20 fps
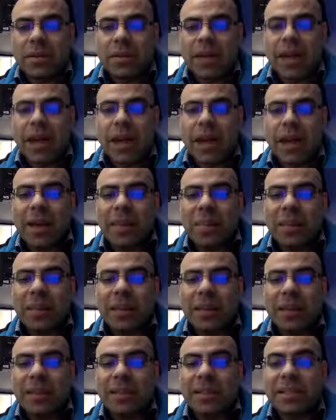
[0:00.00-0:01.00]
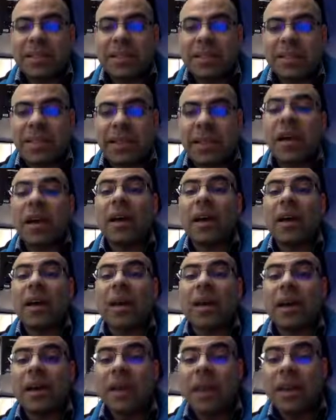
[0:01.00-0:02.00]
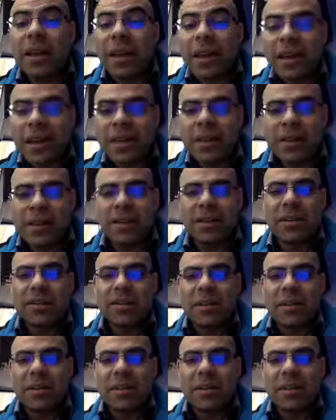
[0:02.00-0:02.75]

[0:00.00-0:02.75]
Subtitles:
A, B, C, E.